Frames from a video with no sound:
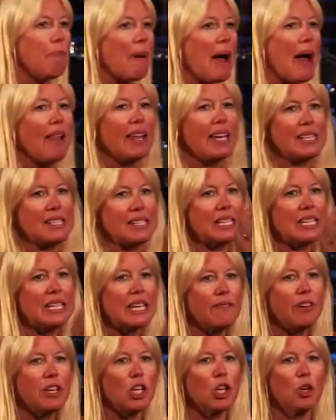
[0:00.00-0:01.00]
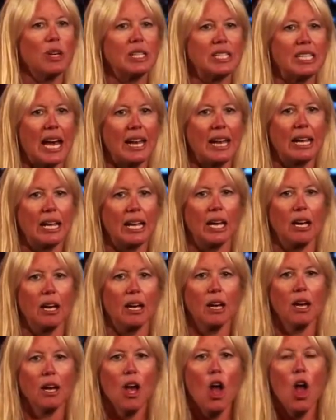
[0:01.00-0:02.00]
your bellies and giving you identity.
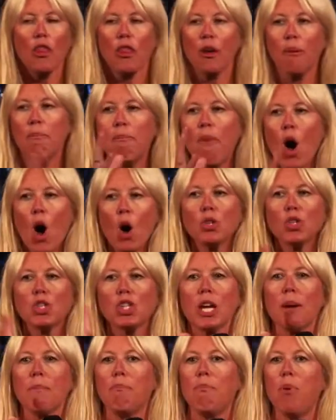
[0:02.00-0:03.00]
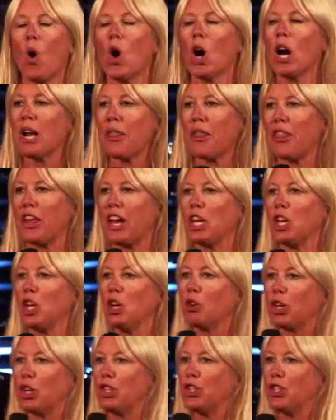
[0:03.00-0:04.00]
The most important thing
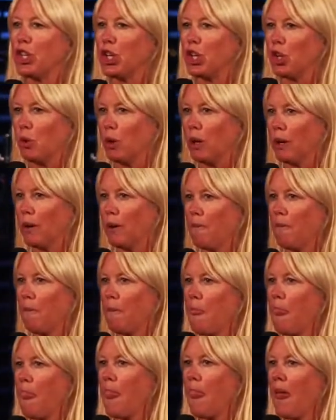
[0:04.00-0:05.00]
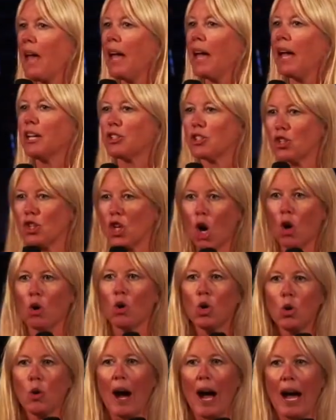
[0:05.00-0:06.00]
you can do is
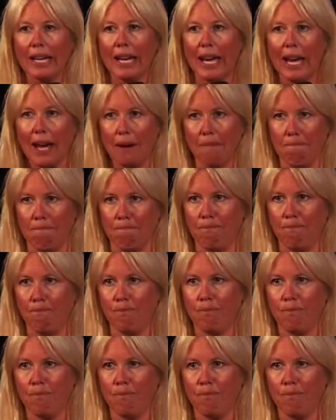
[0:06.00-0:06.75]
know who I am.